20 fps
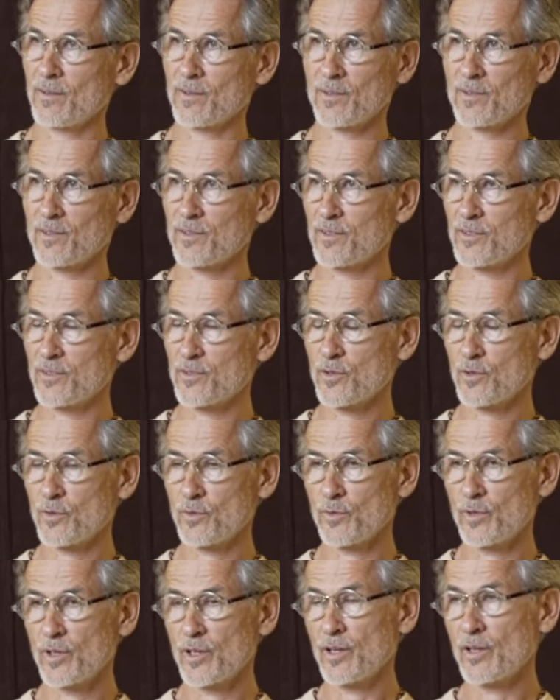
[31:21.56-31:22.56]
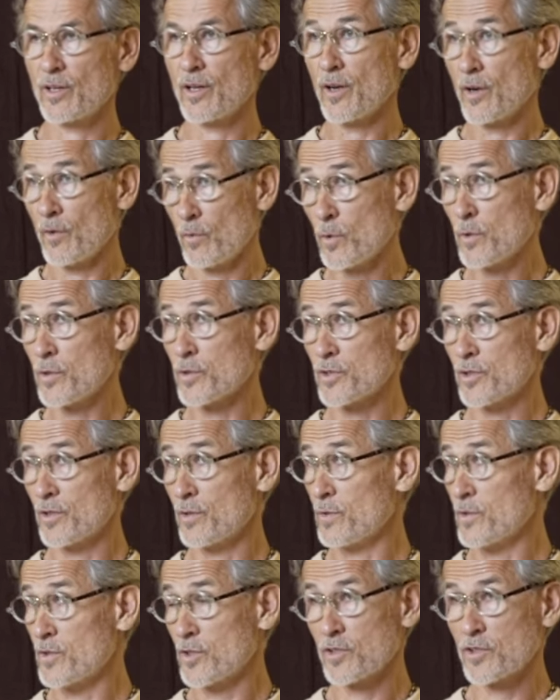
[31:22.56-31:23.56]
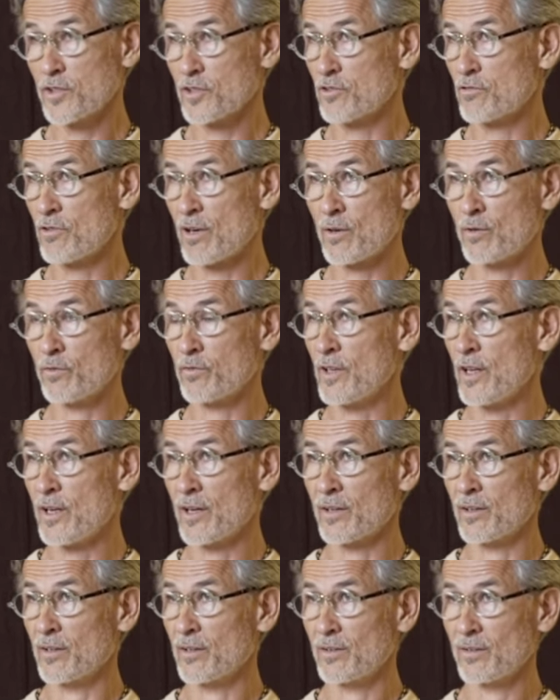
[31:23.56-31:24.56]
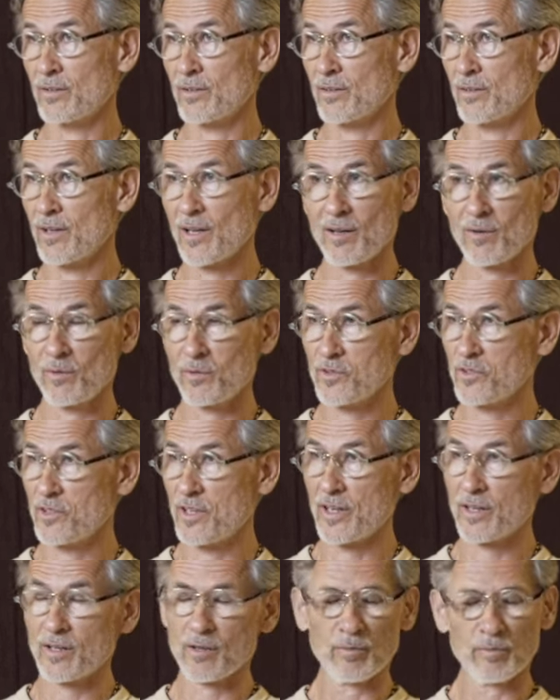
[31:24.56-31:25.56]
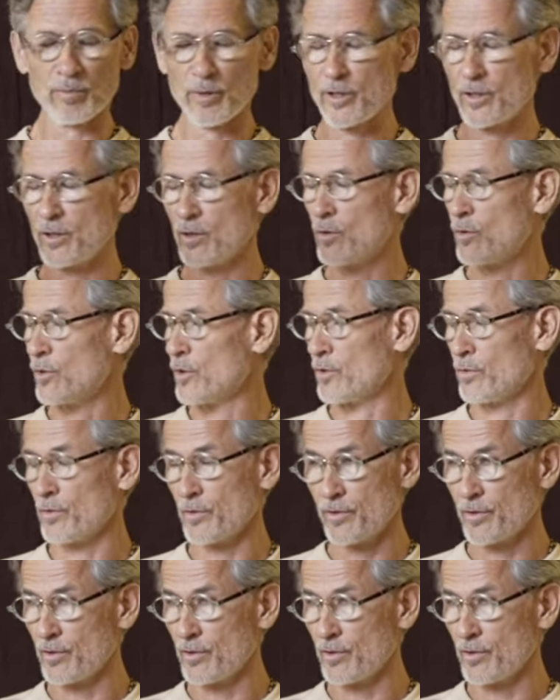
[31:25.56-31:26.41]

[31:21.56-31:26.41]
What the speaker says: So, and it was just a stroke of luck. I was like completely going